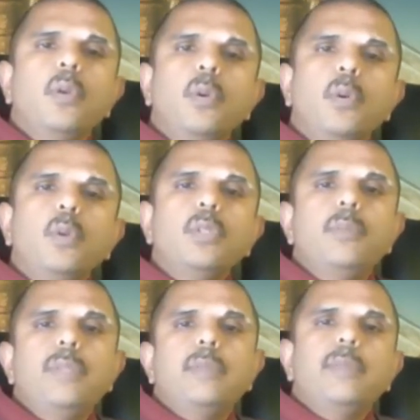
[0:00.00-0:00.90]
Who should
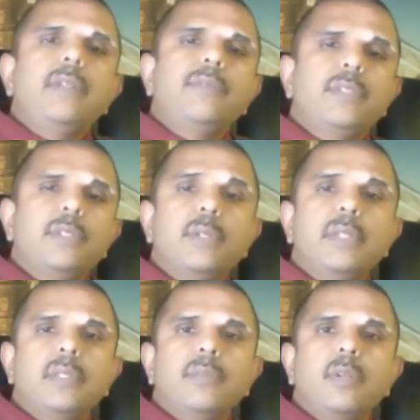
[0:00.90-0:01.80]
be the
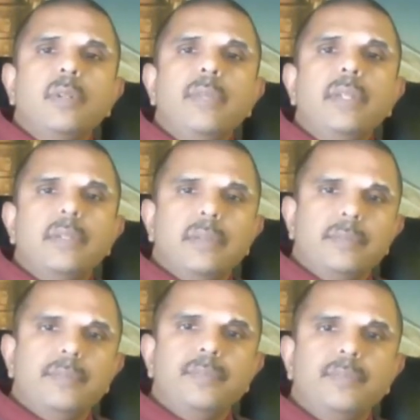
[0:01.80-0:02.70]
beneficiaries of automation?
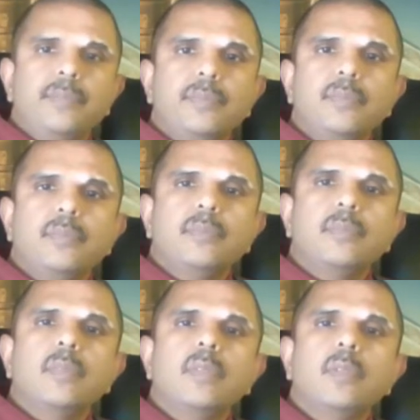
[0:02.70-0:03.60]

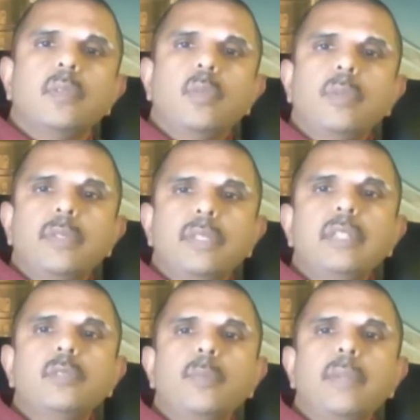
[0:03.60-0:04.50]
When
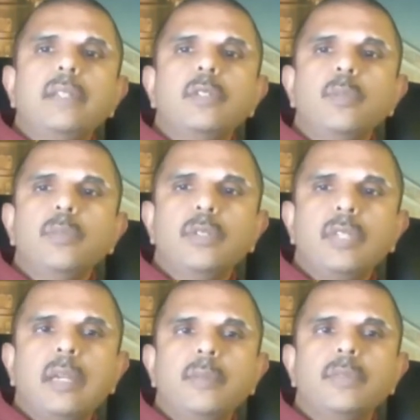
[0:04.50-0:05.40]
machines replace human
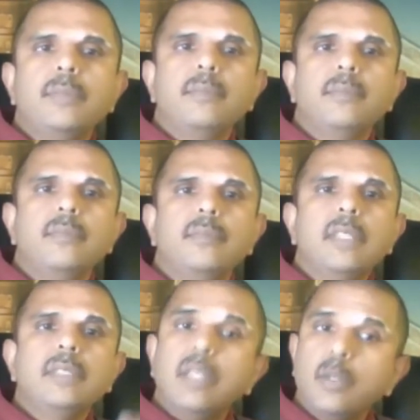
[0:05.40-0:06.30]
jobs,
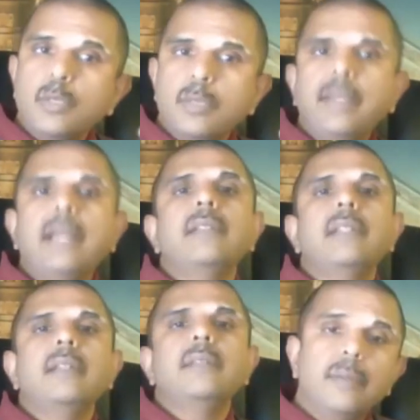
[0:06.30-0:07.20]
that's not always a bad
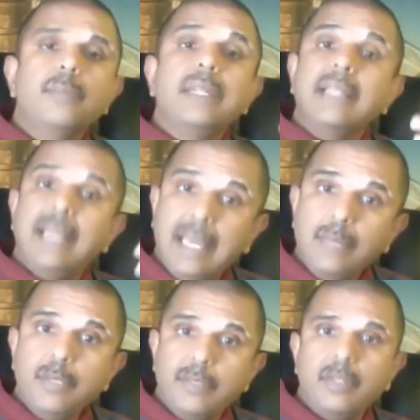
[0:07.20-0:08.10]
thing, but it can
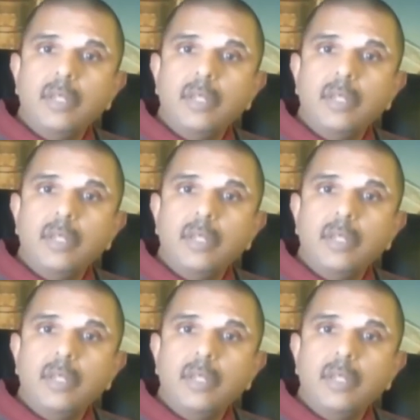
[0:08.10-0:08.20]
be a very